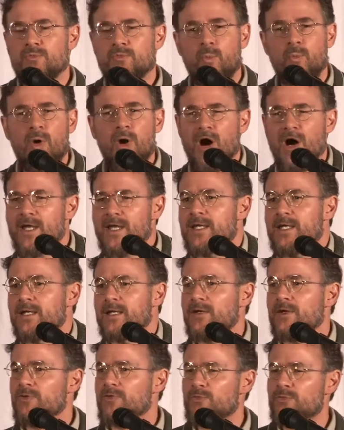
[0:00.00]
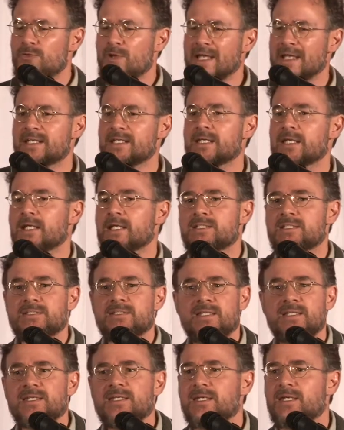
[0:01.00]
walking, writing,
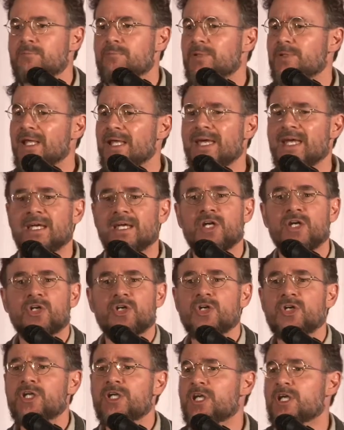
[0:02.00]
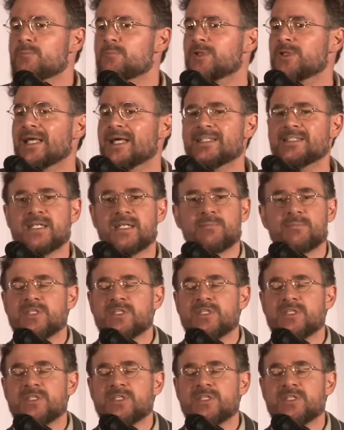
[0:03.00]
singing, playing, cooking, planting.